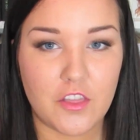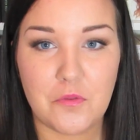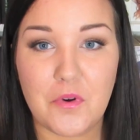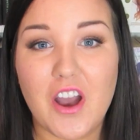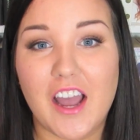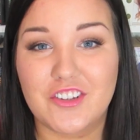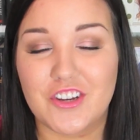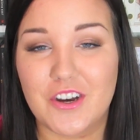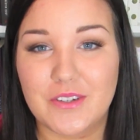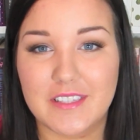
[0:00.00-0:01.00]
The book I
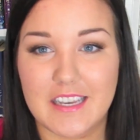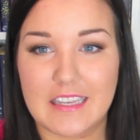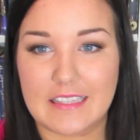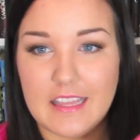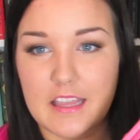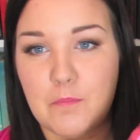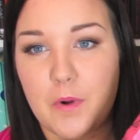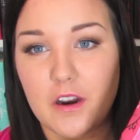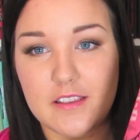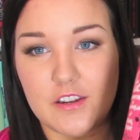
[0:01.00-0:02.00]
chose is the
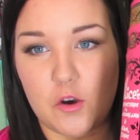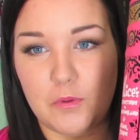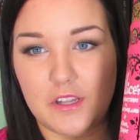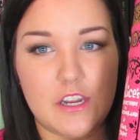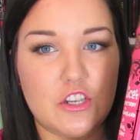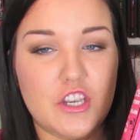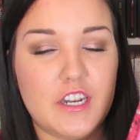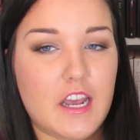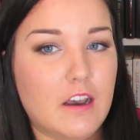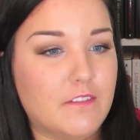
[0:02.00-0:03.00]
Barnes & Noble
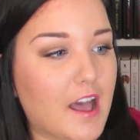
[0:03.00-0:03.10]
edition of